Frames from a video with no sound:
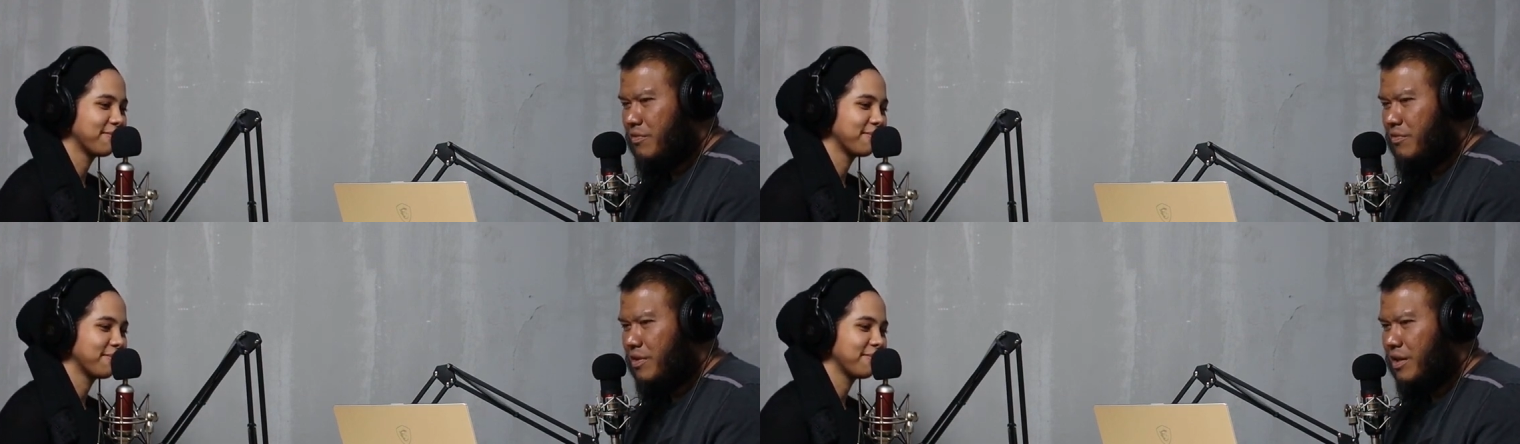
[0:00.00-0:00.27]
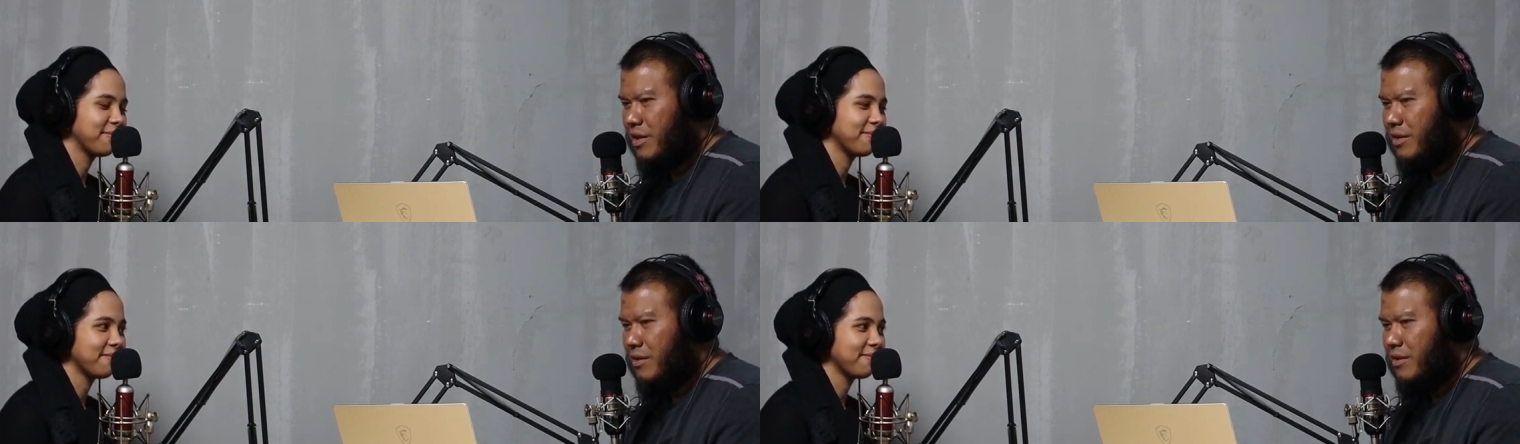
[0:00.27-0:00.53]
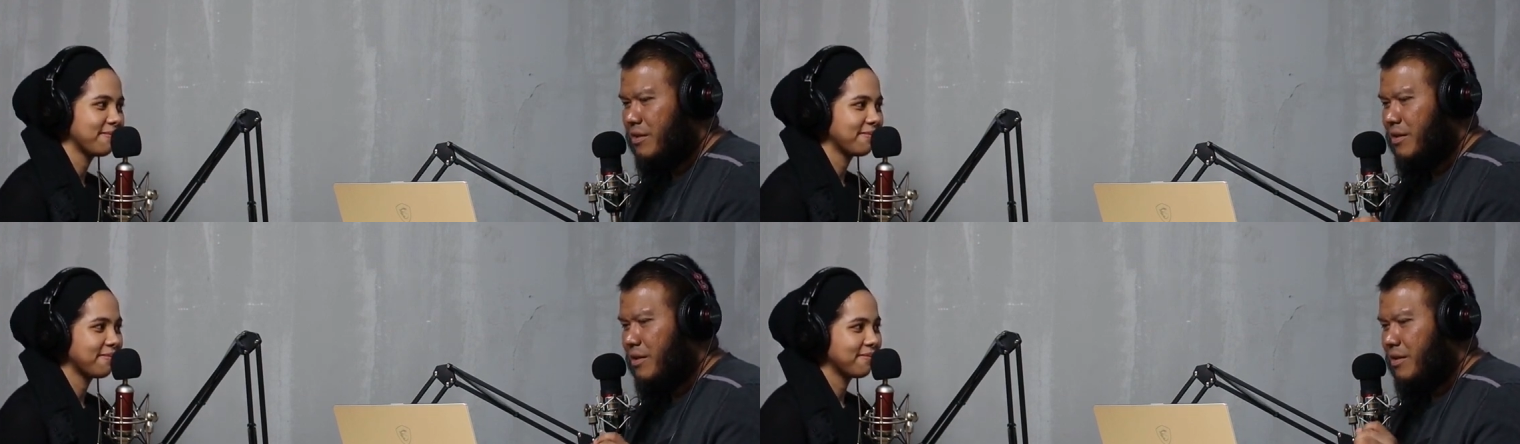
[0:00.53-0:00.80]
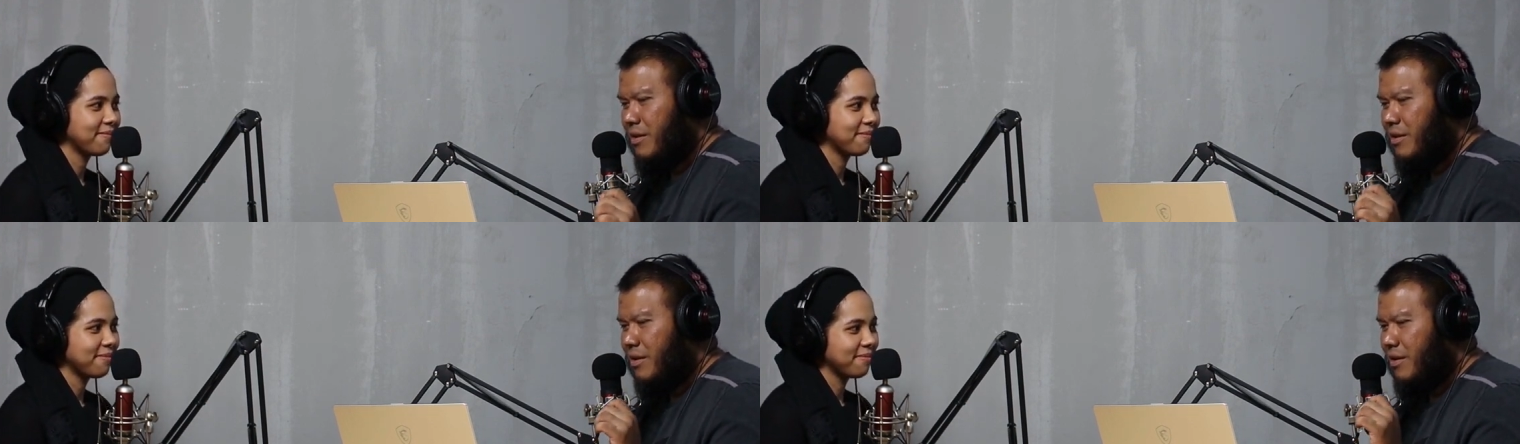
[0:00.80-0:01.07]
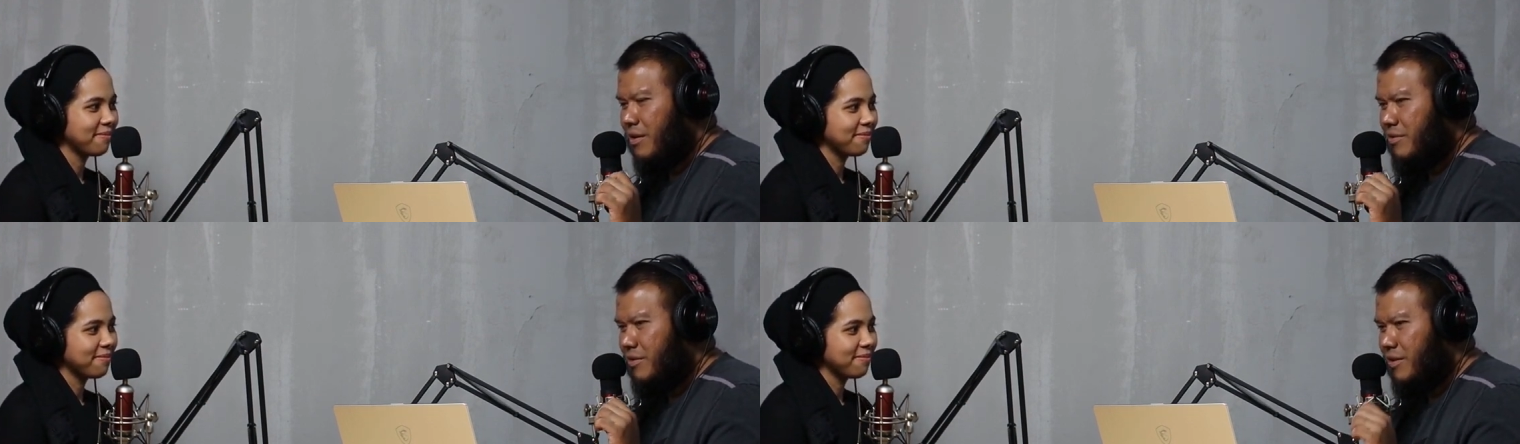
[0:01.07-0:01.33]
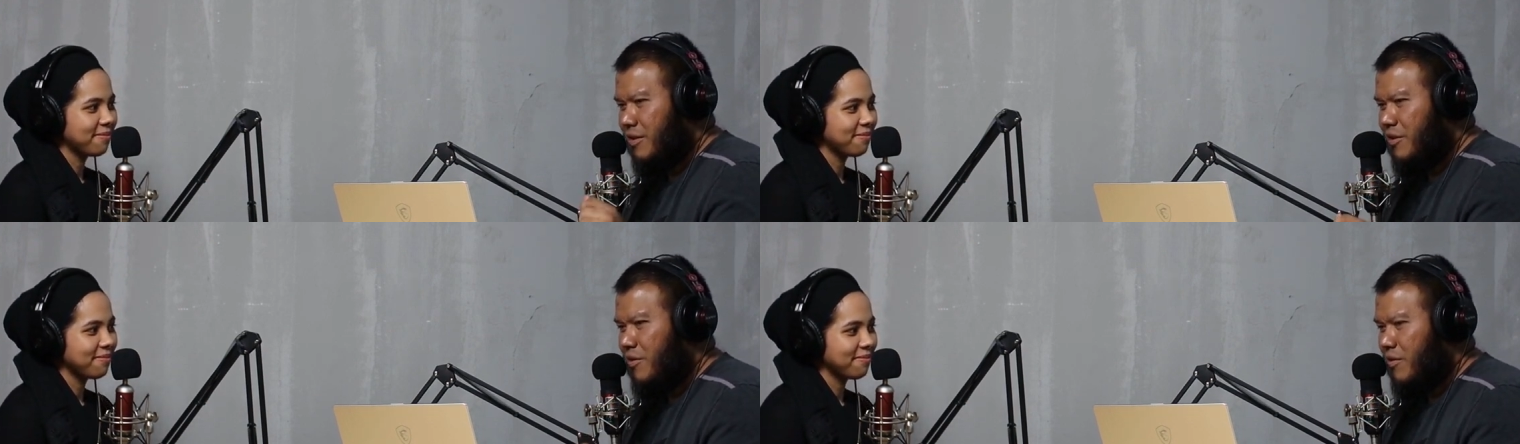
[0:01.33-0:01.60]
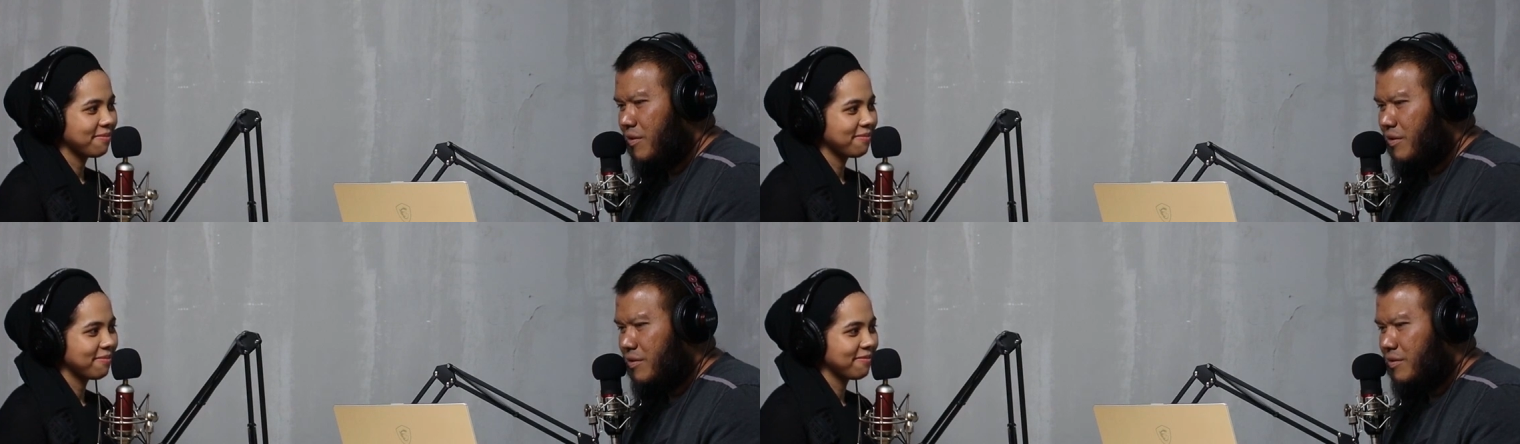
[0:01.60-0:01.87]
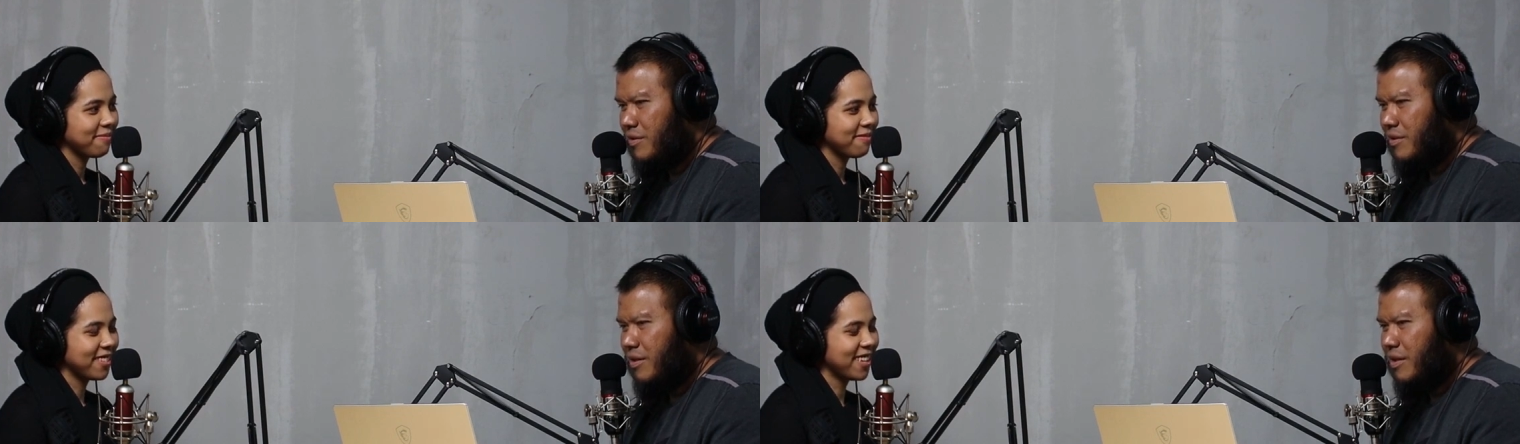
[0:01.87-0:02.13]
Speaker 1: to find uh, Zaty on
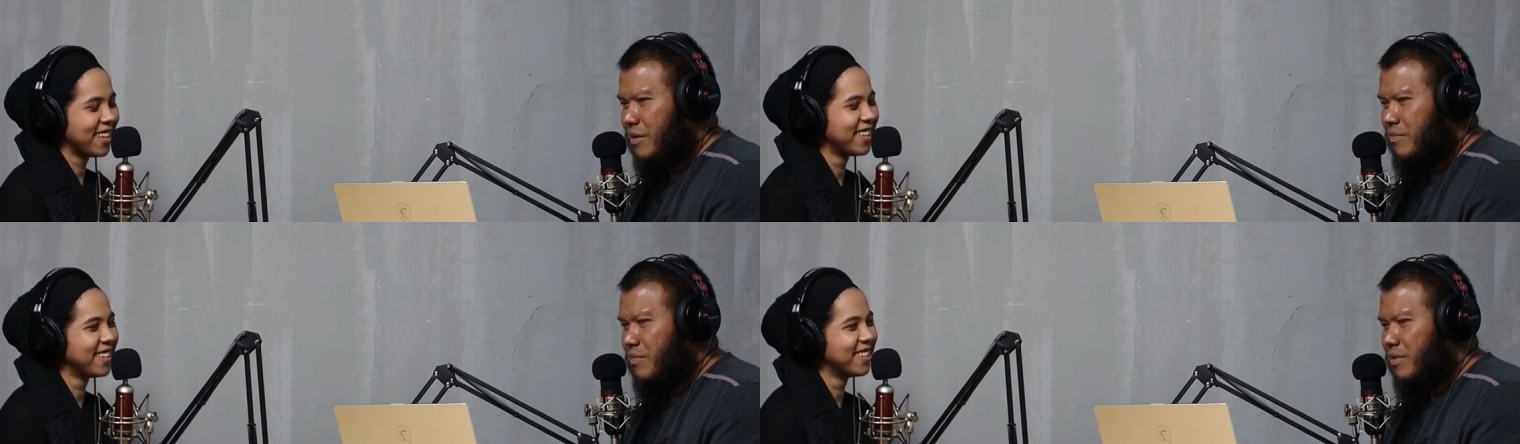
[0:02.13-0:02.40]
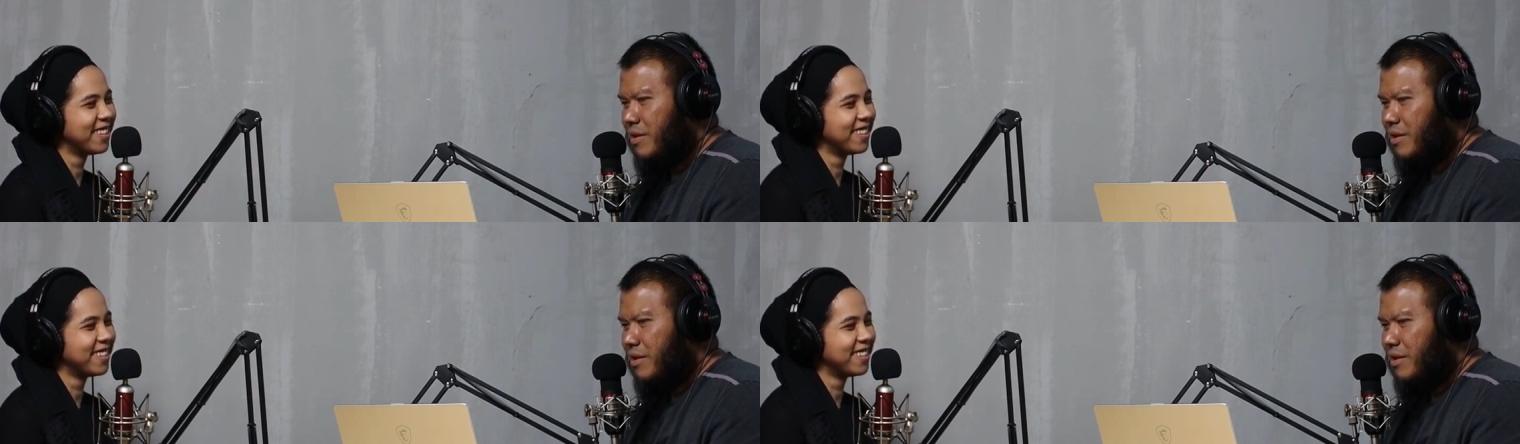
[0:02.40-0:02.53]
Instagram,